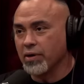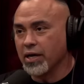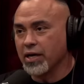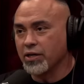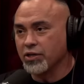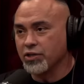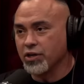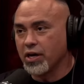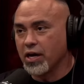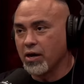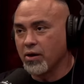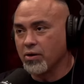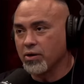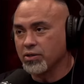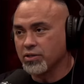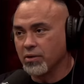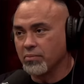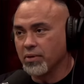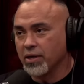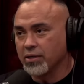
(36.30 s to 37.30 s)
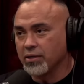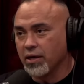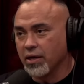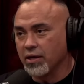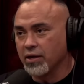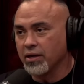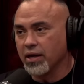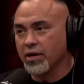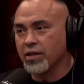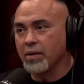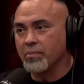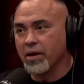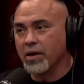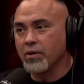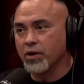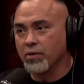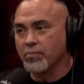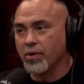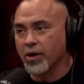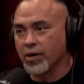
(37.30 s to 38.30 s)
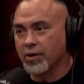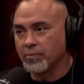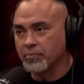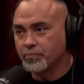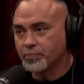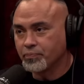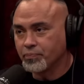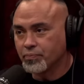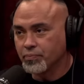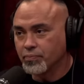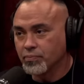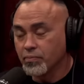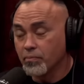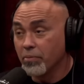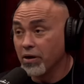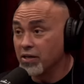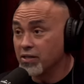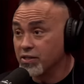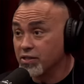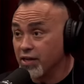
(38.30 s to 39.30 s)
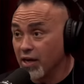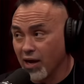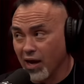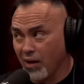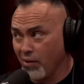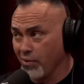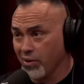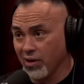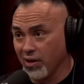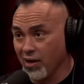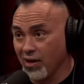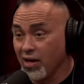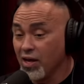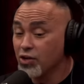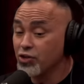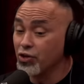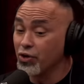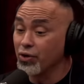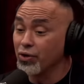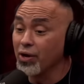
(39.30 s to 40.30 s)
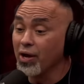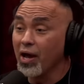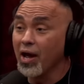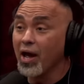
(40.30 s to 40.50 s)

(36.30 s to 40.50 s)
range an hour something oh, like that. Okay. Yeah, they make good money. Still, but still, I would not, dude.